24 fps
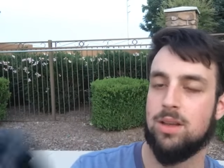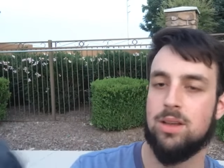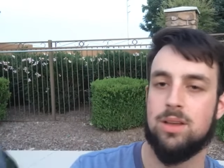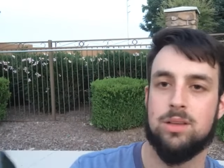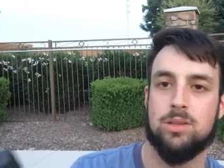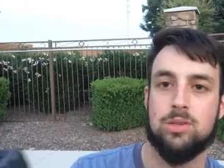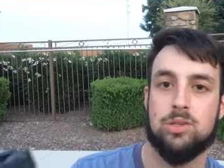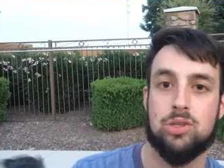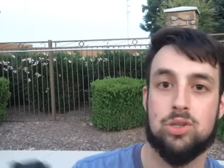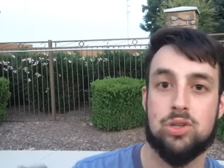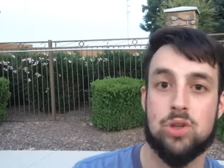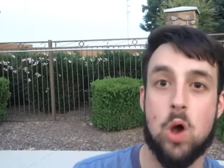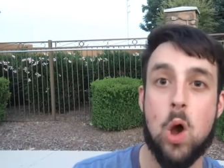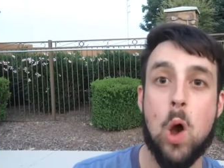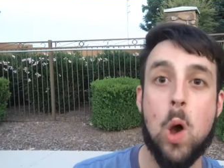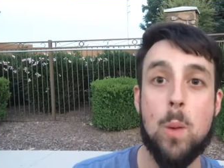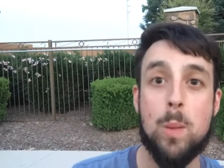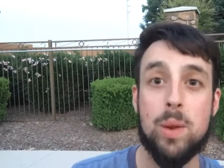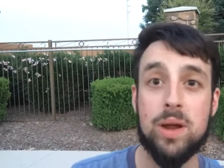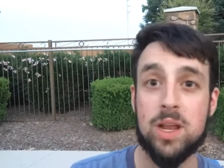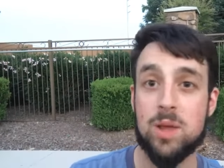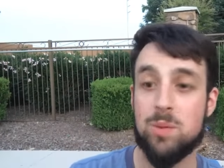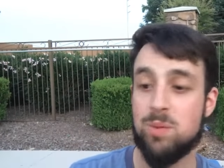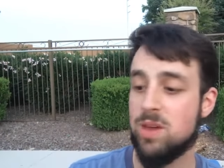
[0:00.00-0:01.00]
So
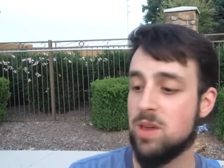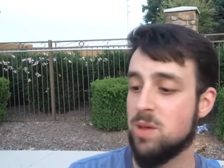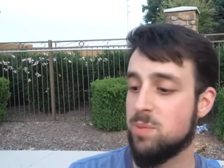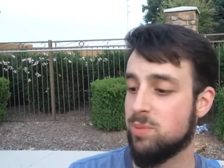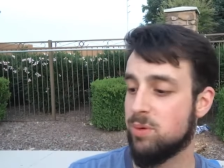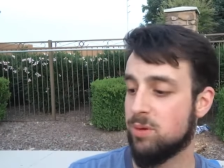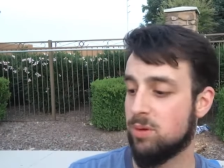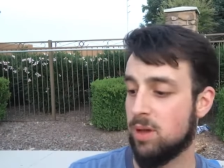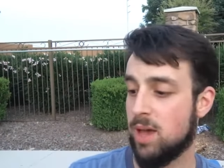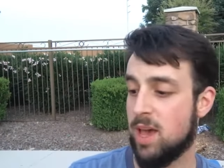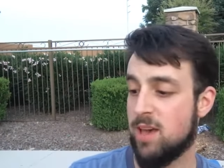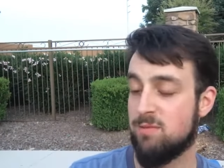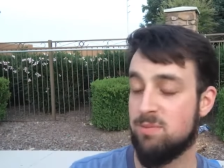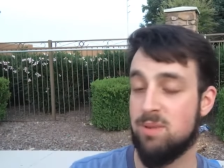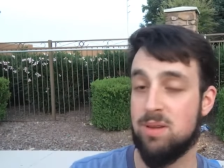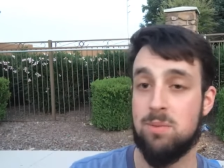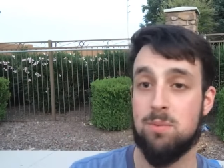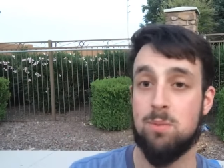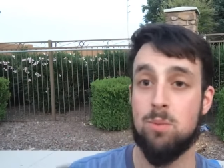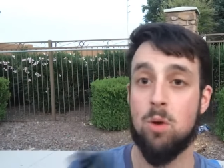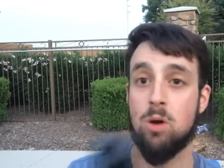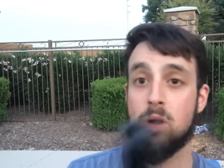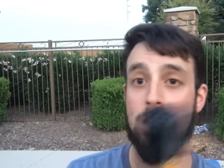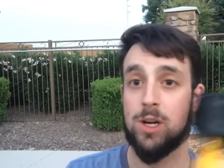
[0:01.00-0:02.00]
many people have been
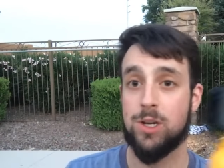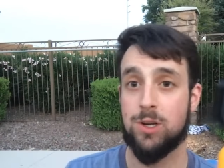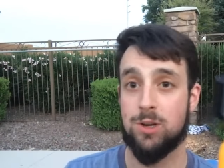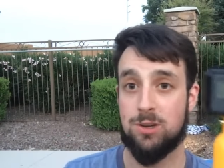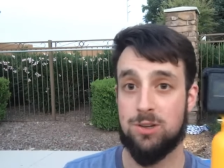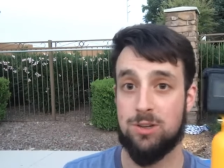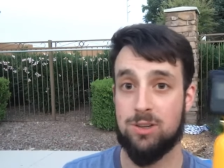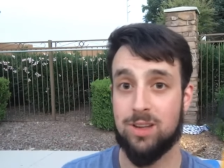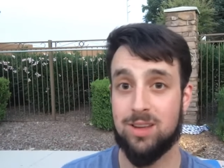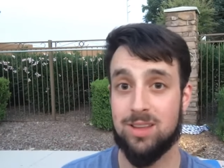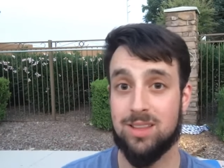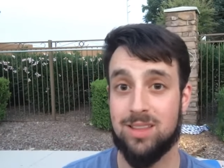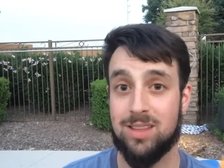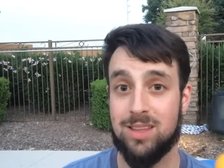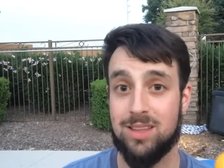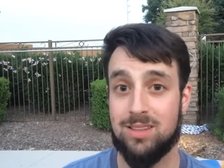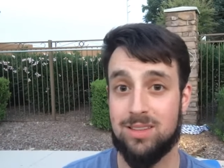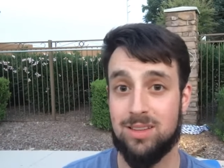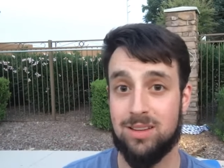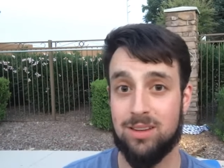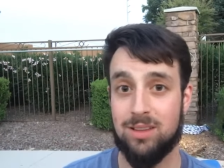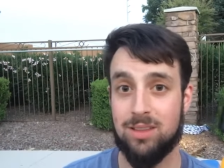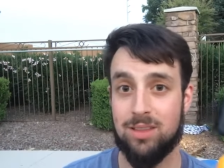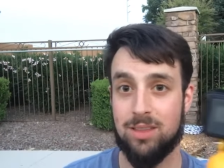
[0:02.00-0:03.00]
more interested in
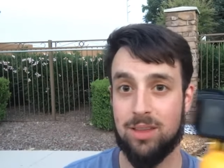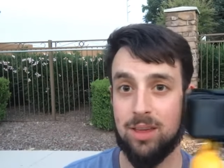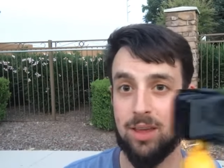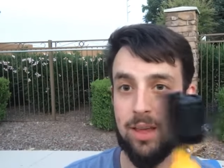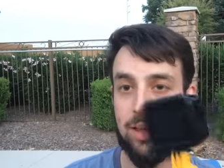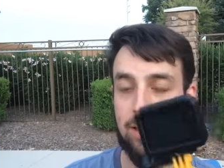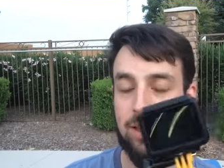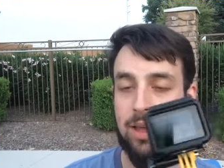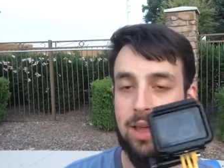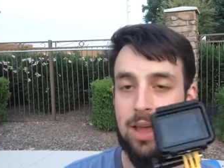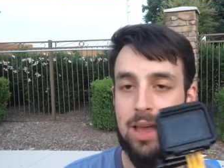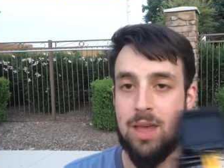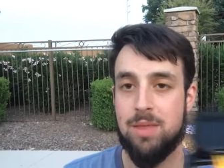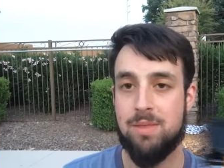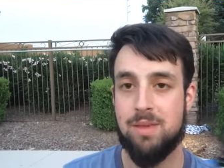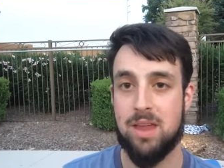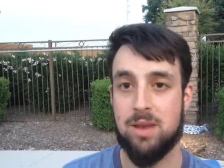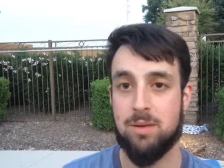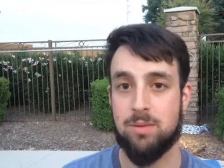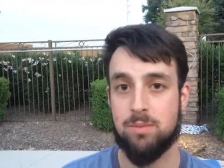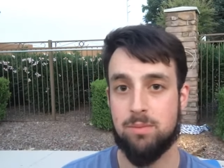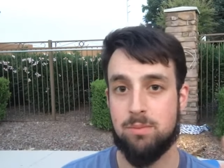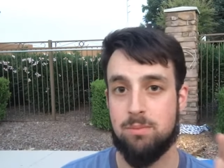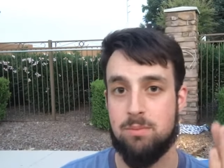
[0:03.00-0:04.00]
this little thing
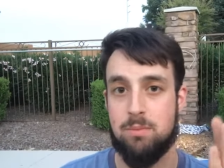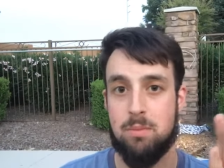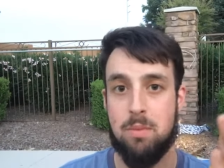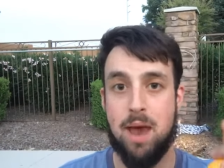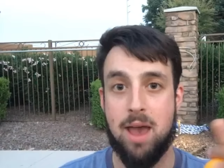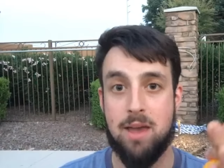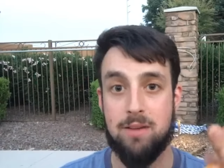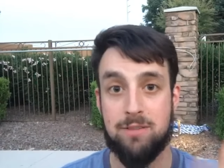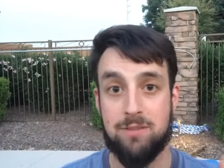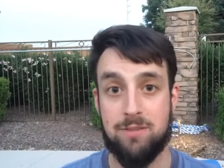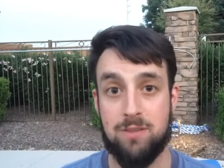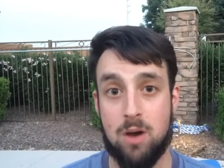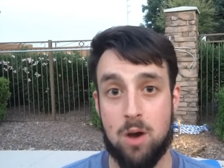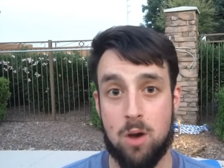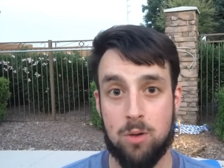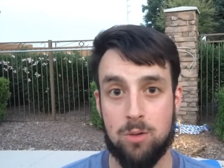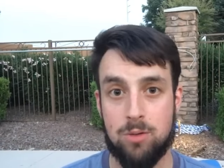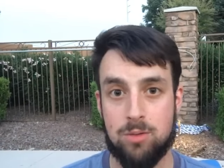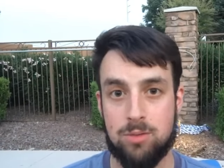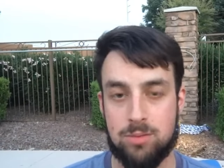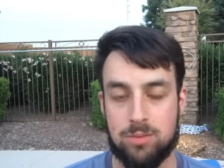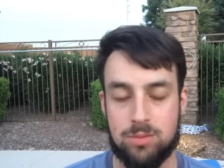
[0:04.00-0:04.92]
than my phone.